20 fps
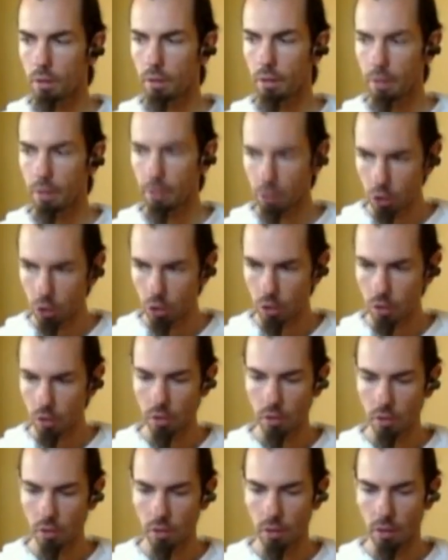
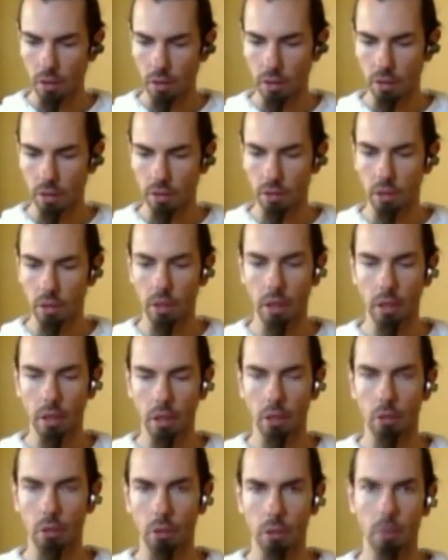tension is not
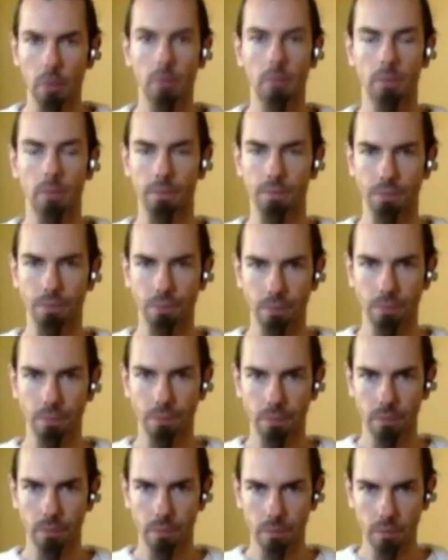accurate.
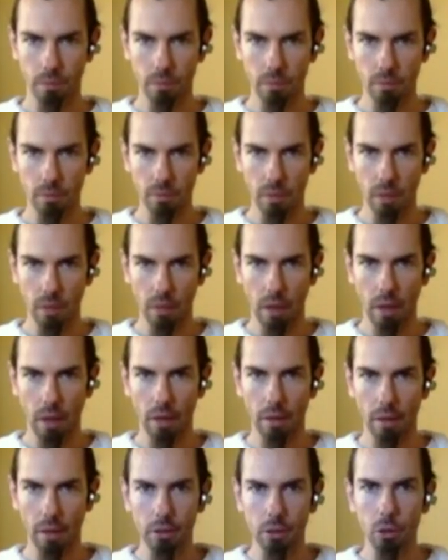
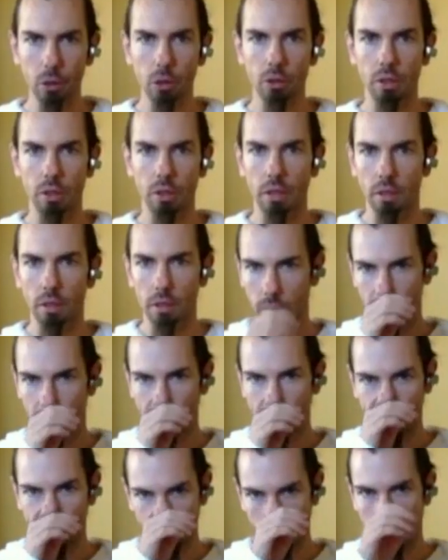I use it
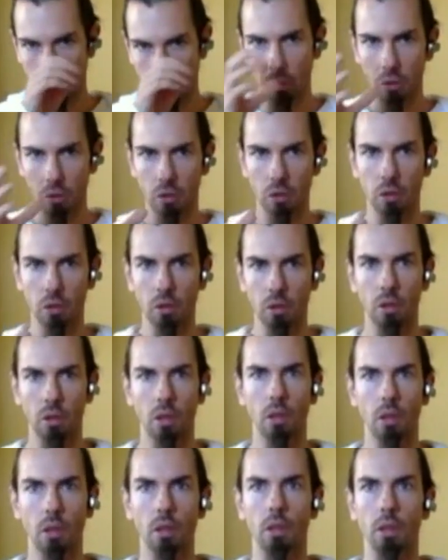in
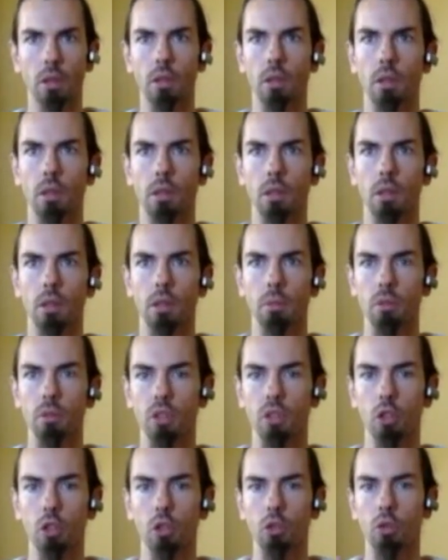
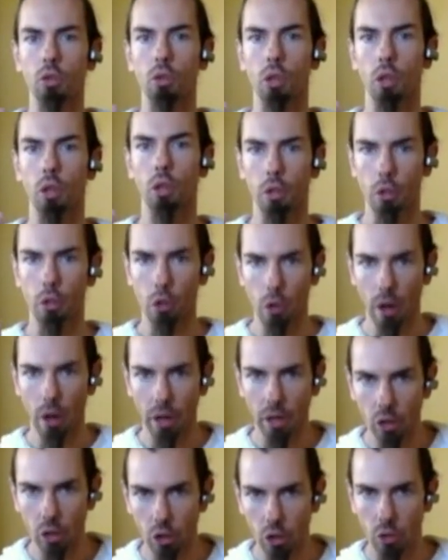opposition to
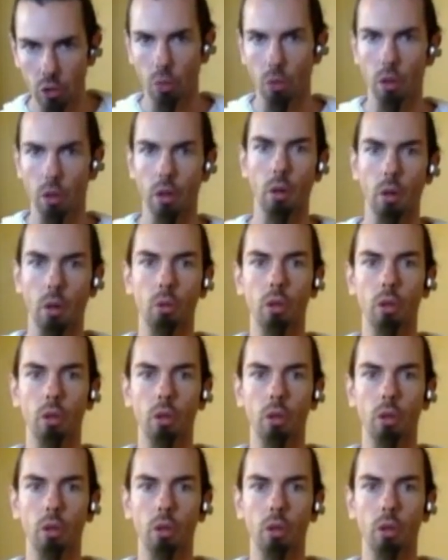contraction, where